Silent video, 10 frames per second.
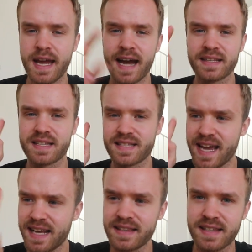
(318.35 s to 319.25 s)
And the
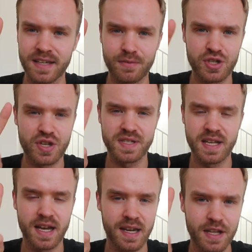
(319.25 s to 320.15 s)
second thing, which I
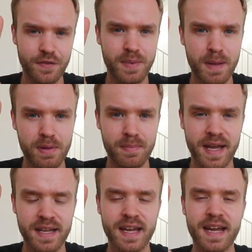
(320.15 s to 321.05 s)
see a lot of people
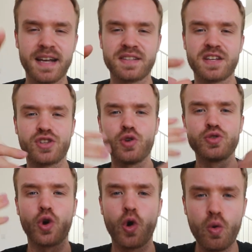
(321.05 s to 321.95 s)
make, is they
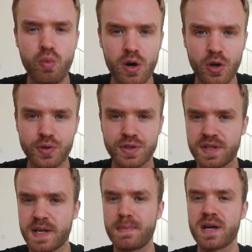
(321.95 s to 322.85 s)
don't overload
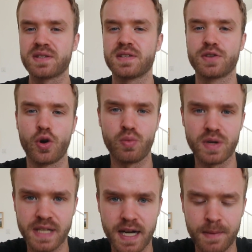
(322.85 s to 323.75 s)
their muscles over
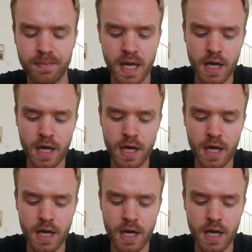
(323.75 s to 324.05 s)
time.